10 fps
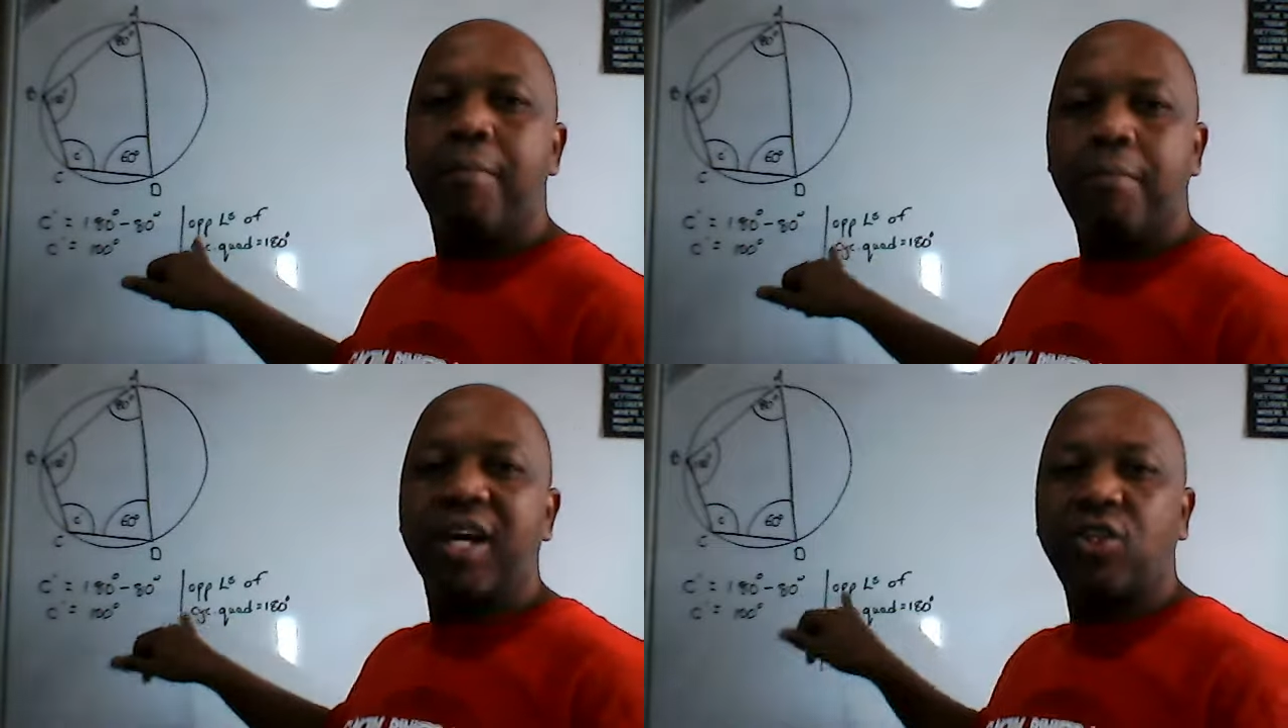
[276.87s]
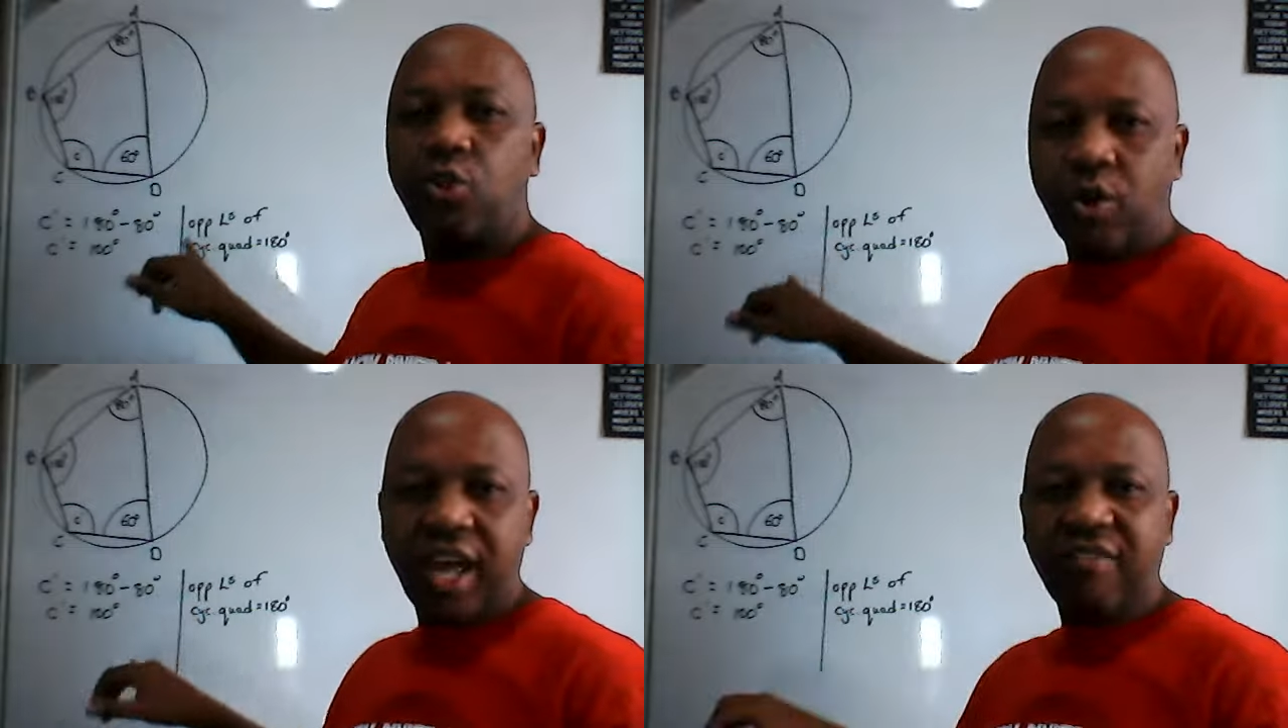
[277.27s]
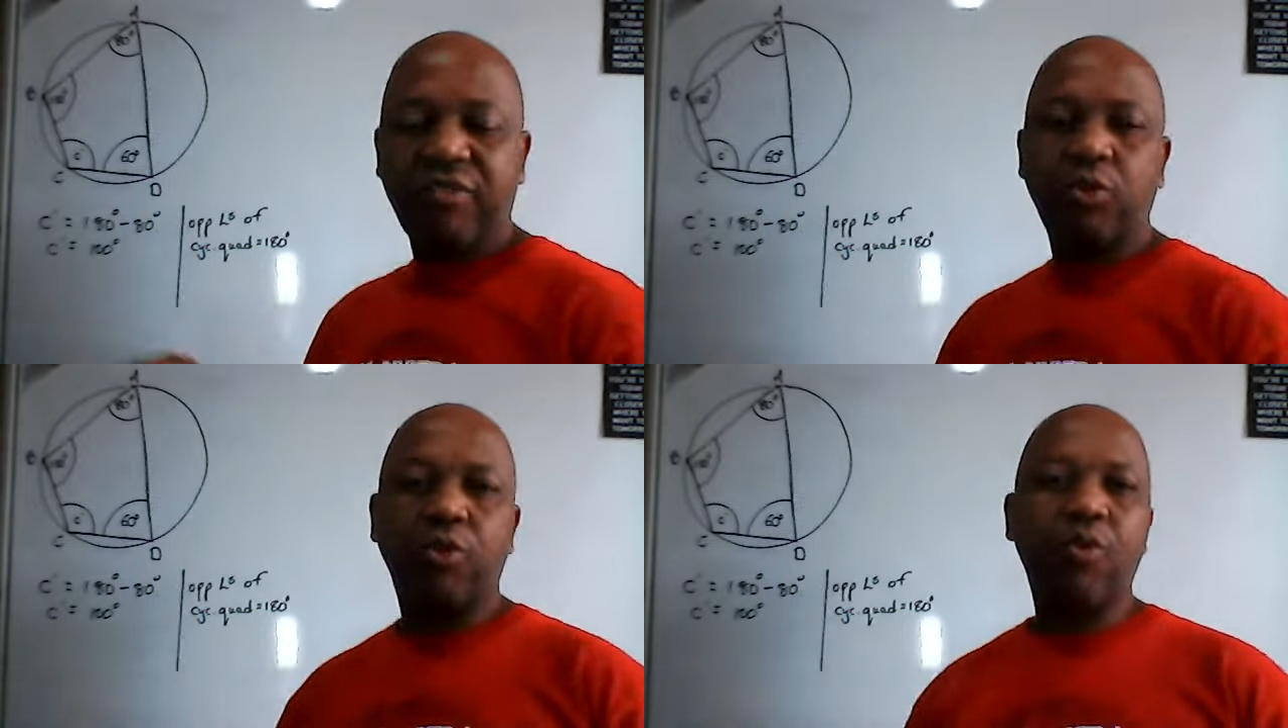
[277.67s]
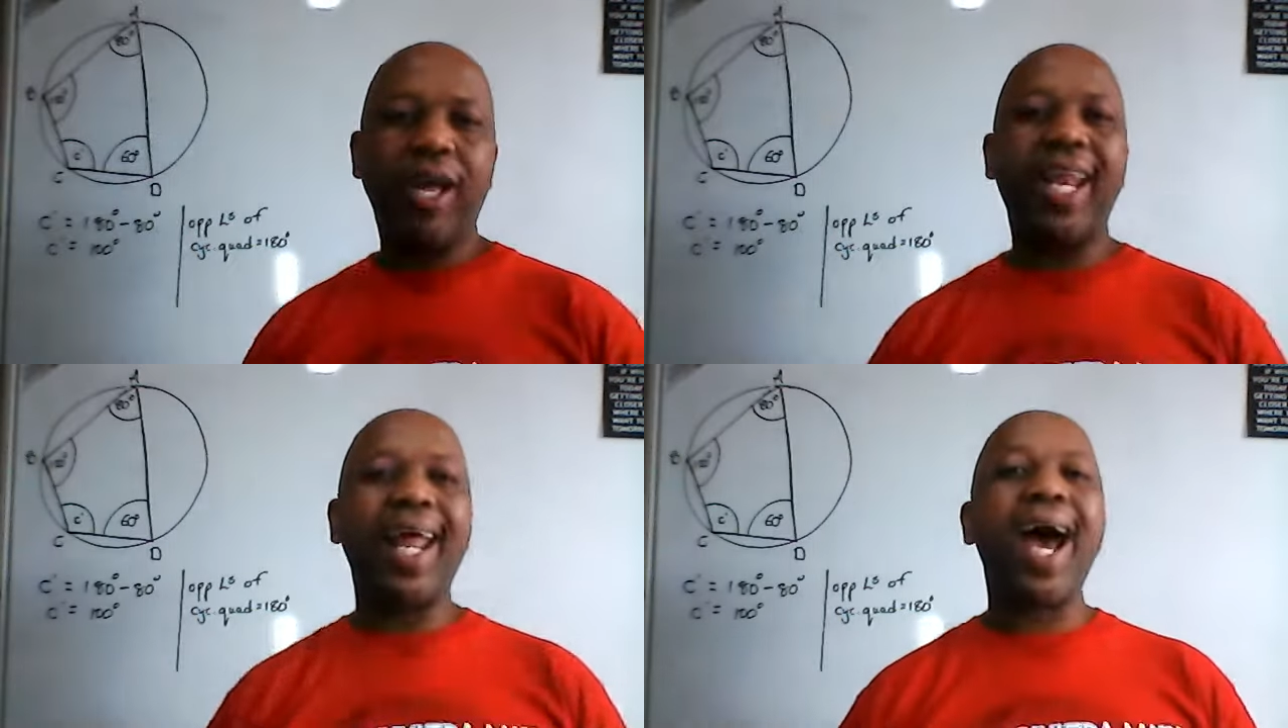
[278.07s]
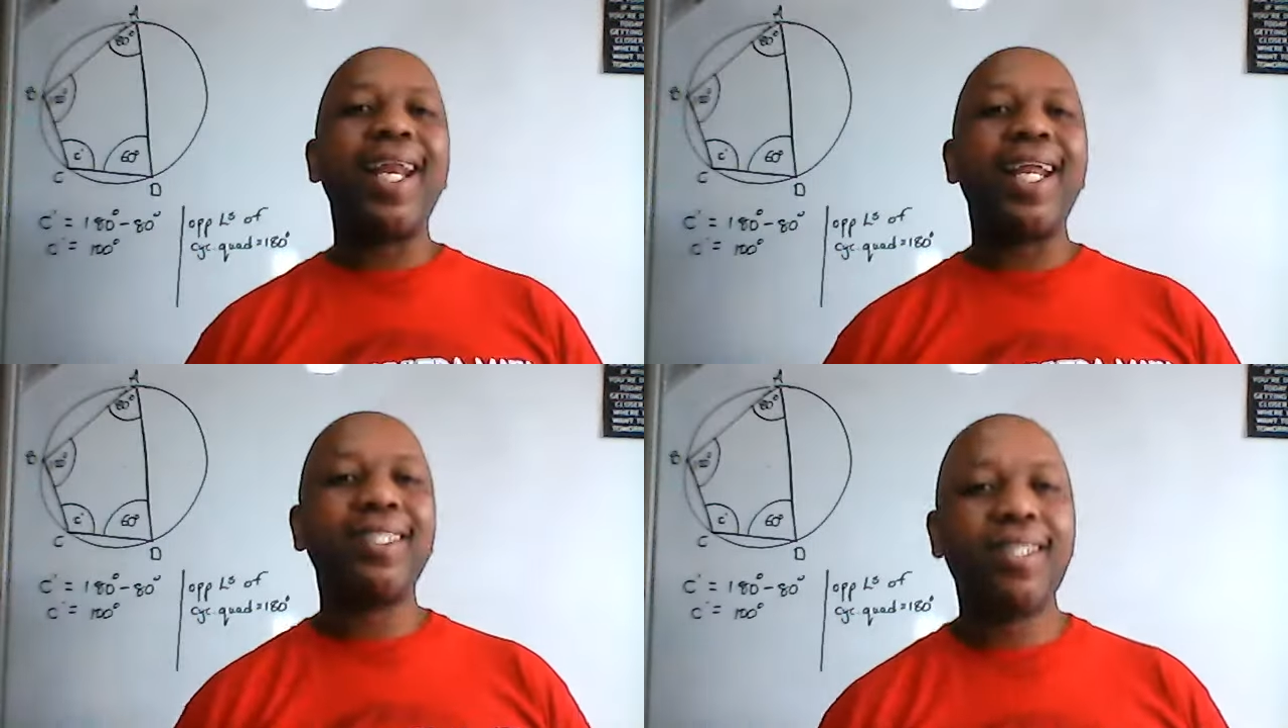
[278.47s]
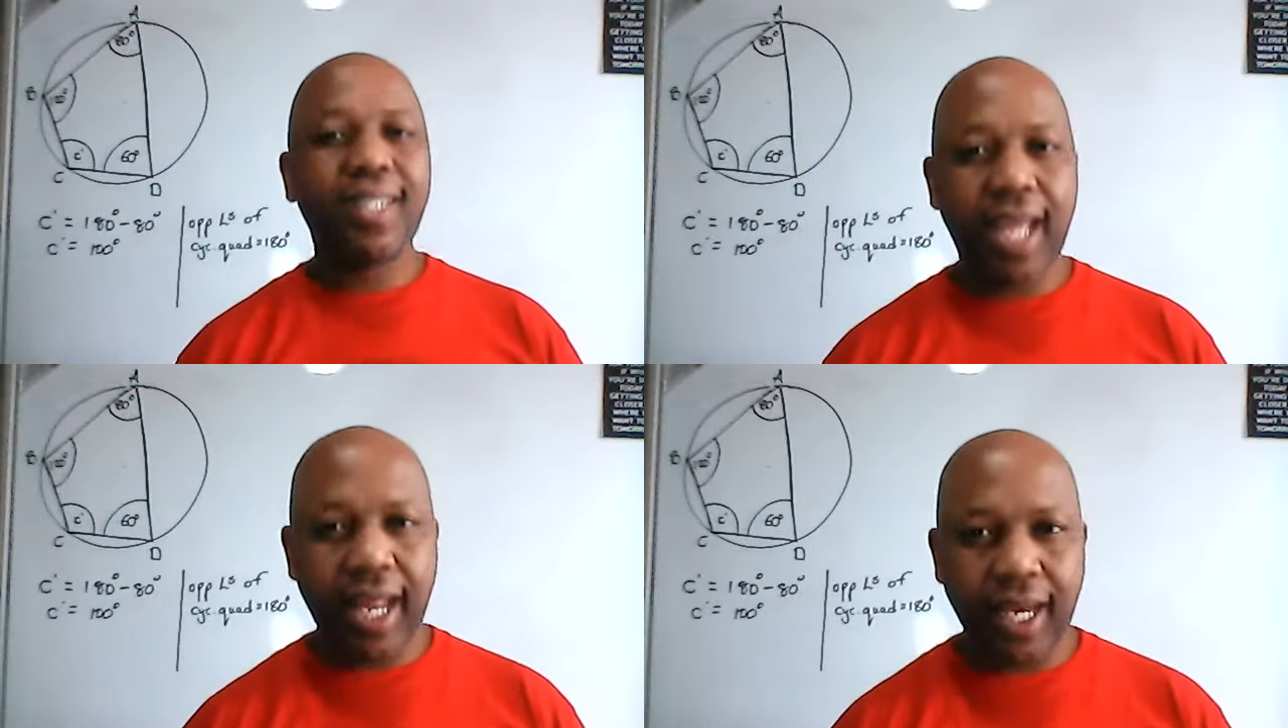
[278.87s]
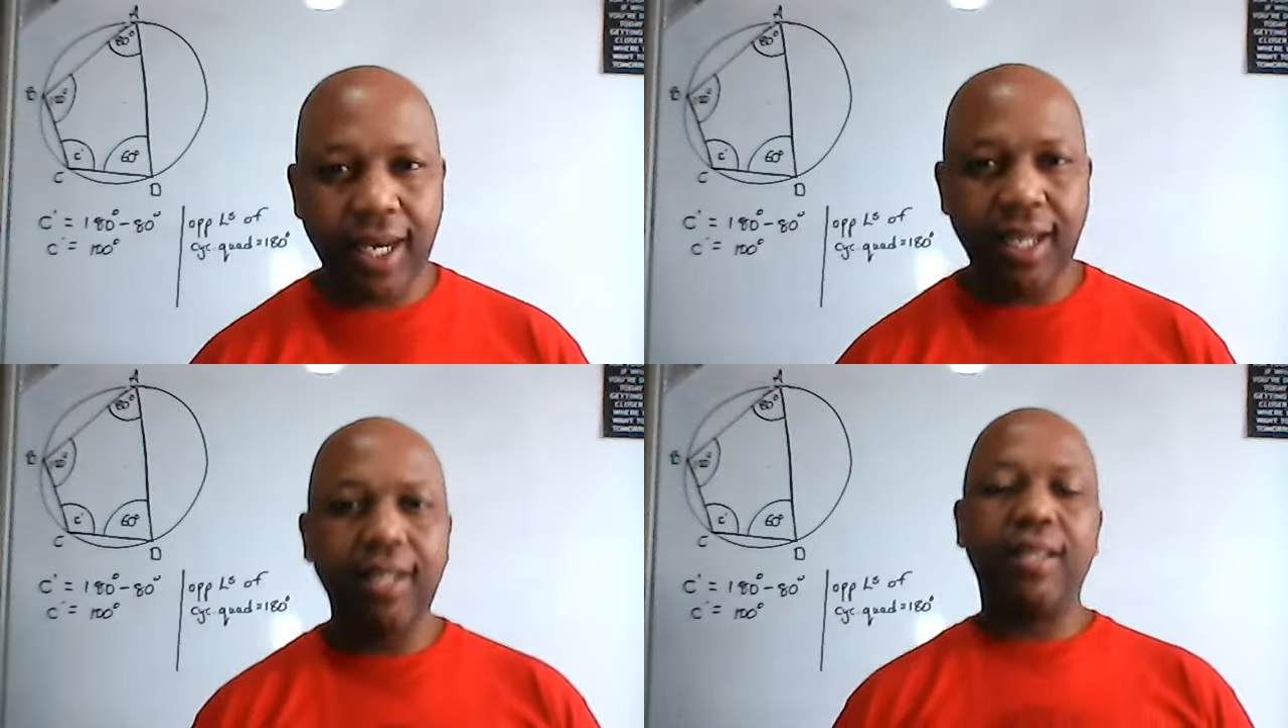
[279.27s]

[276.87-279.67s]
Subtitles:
but you have to know and understand